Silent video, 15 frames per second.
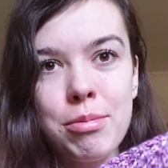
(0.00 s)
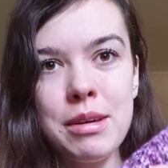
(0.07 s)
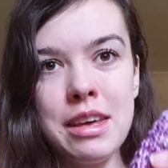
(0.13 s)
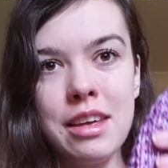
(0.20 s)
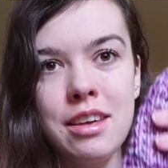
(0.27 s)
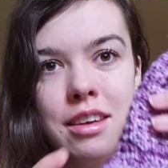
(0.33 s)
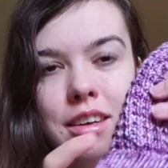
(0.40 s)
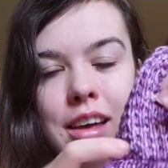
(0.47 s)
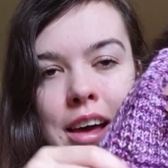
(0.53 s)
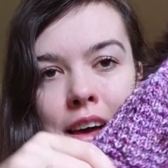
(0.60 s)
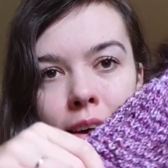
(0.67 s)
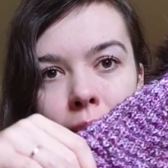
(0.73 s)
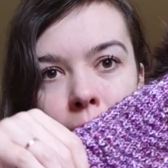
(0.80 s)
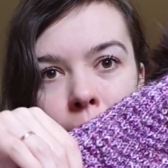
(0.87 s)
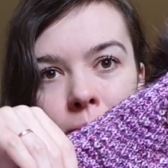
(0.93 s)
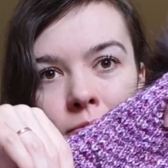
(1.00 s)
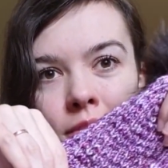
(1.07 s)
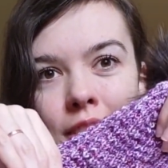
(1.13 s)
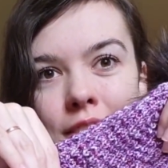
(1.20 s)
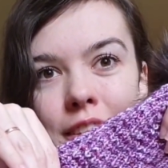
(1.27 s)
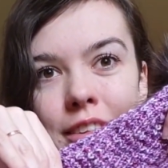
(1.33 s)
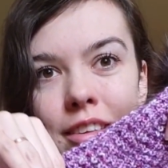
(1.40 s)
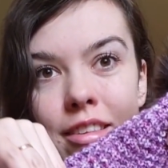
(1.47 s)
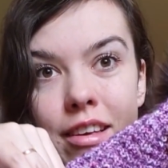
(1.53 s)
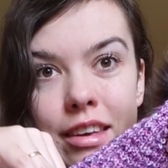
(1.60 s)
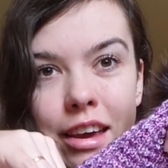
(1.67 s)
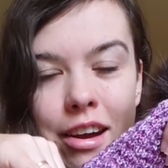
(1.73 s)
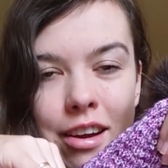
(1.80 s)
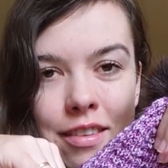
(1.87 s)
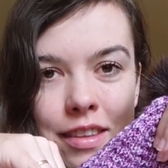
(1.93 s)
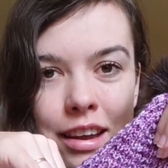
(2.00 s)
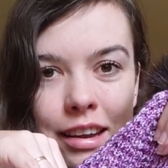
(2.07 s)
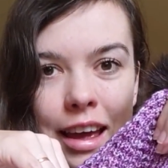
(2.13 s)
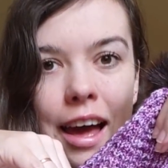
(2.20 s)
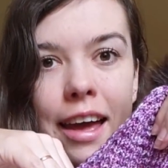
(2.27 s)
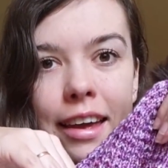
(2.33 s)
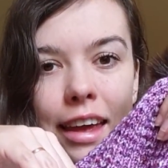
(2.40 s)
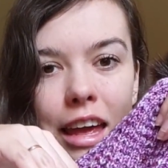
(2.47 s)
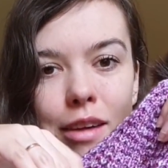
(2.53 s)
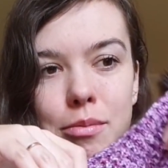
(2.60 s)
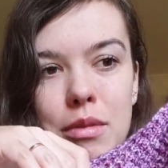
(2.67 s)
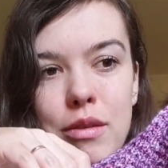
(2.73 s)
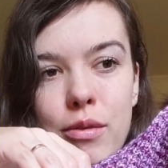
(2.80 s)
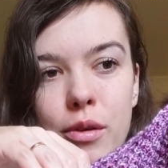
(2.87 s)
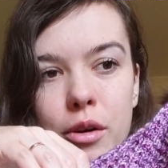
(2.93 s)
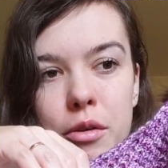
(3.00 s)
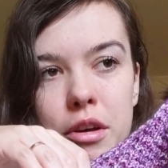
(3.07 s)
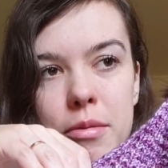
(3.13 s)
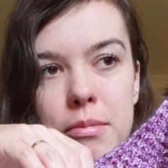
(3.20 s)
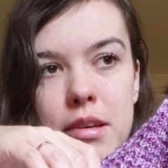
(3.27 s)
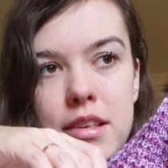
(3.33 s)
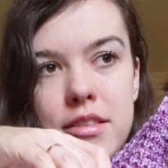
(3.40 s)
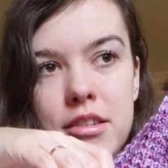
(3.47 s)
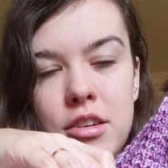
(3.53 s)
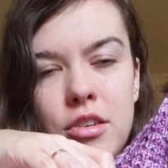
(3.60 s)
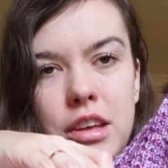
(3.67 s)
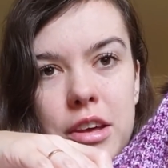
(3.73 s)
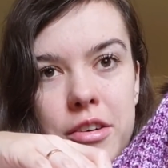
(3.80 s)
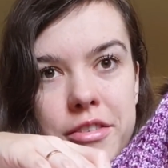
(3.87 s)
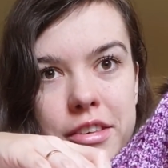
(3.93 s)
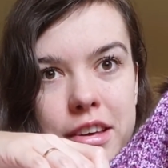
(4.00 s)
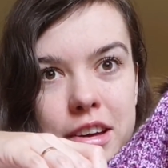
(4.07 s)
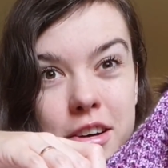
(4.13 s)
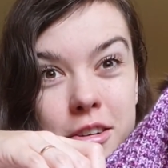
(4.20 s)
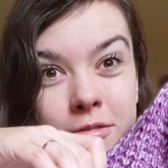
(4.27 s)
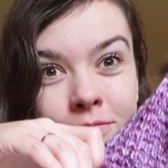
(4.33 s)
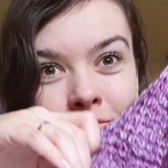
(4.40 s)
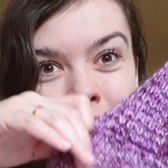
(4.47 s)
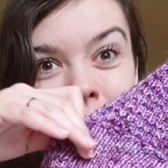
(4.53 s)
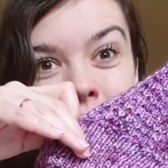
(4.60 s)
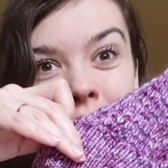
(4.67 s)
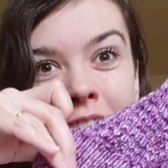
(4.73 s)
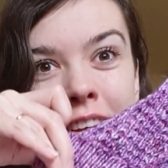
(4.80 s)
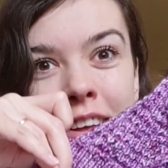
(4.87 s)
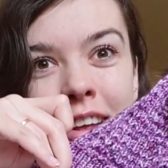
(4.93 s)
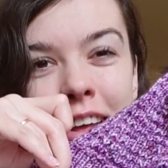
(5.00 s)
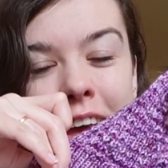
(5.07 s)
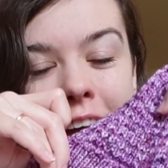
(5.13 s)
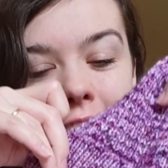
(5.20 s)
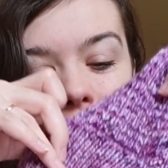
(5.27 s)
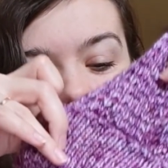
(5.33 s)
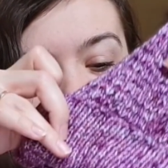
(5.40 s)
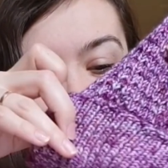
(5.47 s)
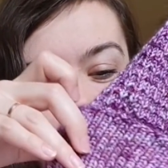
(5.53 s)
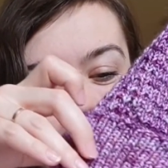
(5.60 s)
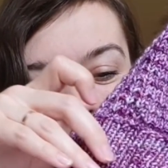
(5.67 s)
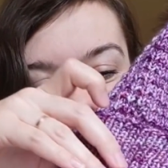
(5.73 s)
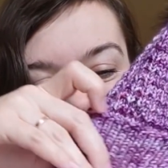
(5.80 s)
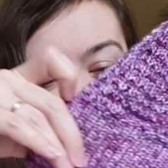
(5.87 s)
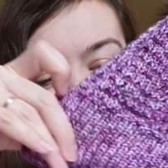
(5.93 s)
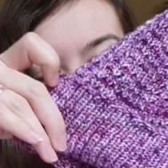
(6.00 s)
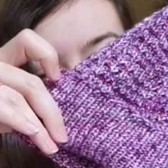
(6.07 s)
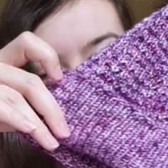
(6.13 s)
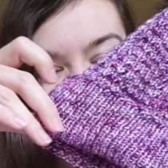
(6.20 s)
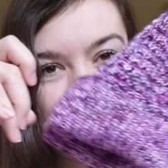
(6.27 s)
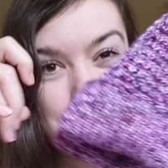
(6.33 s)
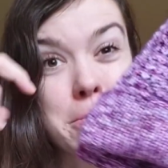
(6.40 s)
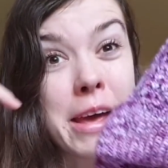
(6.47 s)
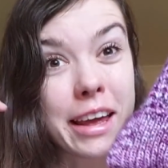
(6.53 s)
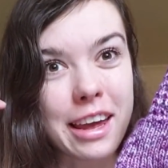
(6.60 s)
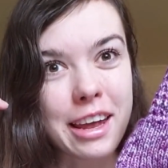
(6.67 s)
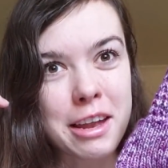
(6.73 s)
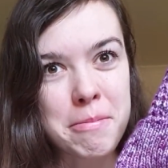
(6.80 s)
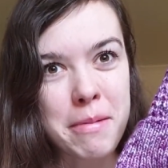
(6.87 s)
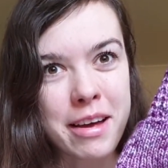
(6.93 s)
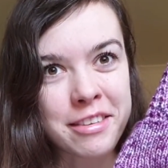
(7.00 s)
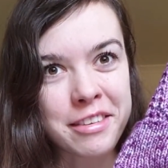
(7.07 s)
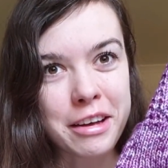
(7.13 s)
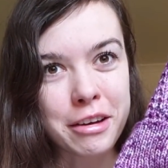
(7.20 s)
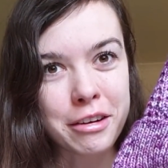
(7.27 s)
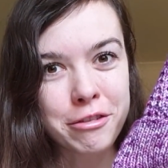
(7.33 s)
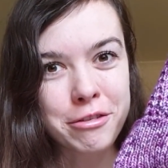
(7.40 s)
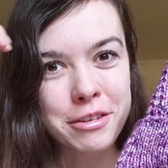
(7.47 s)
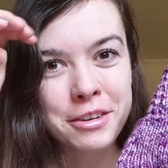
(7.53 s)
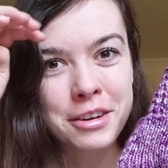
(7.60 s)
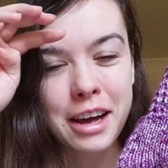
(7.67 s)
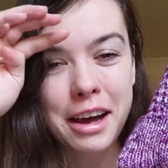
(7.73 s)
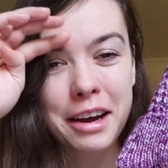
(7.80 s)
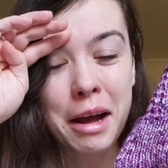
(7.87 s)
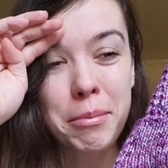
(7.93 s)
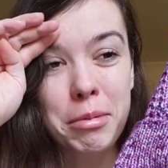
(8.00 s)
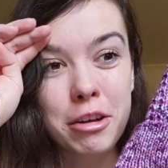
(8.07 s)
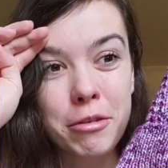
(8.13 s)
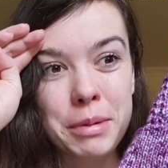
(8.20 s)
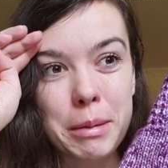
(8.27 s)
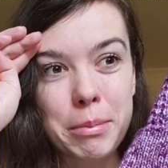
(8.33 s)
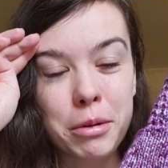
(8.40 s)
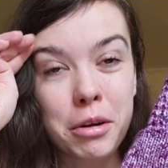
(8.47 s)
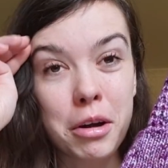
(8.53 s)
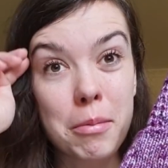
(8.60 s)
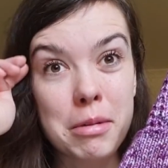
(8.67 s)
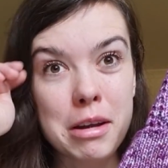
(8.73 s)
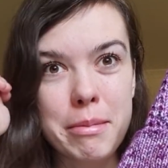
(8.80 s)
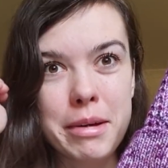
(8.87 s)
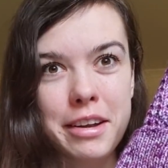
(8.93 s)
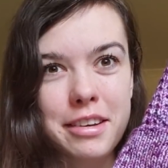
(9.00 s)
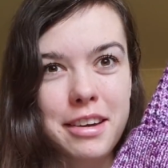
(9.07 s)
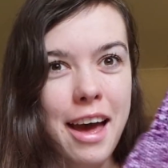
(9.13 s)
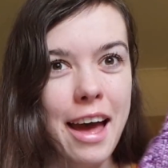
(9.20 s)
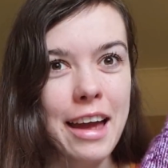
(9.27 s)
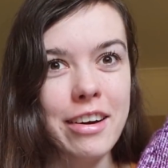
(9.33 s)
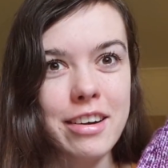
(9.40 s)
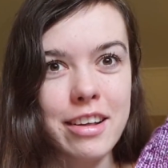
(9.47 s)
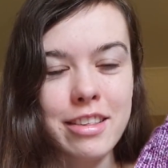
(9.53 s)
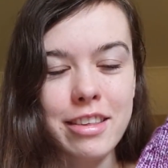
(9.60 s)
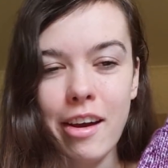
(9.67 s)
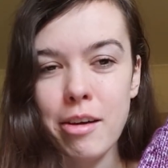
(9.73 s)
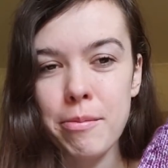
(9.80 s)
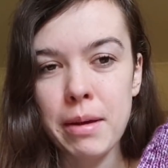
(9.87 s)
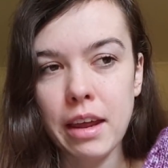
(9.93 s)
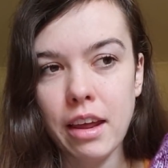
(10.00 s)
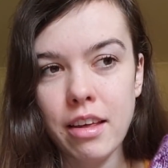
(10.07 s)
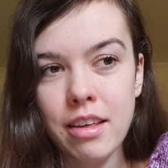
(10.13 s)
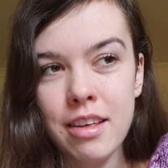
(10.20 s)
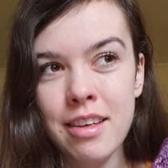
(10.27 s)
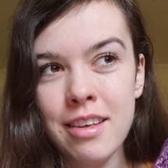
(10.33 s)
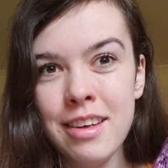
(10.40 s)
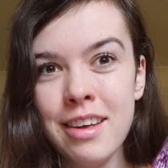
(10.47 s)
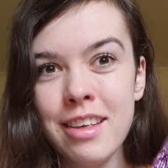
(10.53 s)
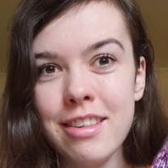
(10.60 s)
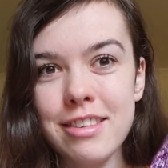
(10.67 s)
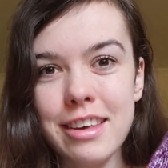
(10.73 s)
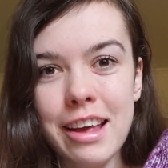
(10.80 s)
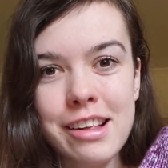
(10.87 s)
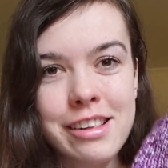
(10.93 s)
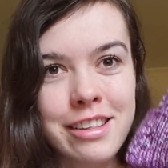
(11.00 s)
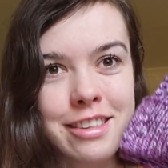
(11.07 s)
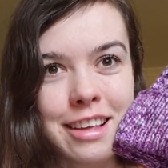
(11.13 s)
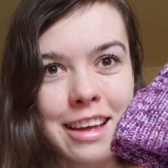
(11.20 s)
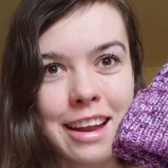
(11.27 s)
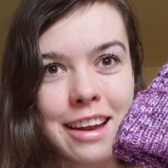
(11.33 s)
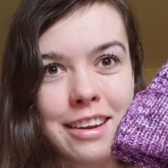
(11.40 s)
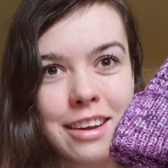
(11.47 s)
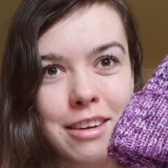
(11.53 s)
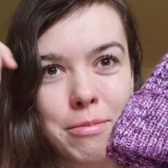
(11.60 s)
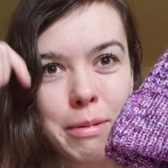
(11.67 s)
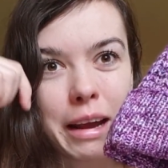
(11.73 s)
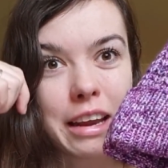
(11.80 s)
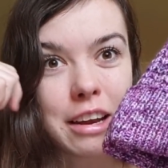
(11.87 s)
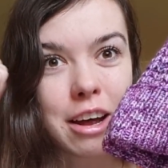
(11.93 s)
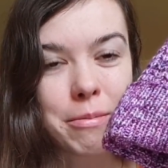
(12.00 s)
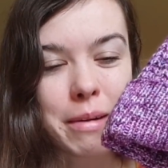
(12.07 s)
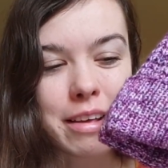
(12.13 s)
week, this is a yarn that Kai gave me for Christmas 2 years ago. I did pick it myself. A couple of people complimented Kai on his yarn picking skills, and I did pick it up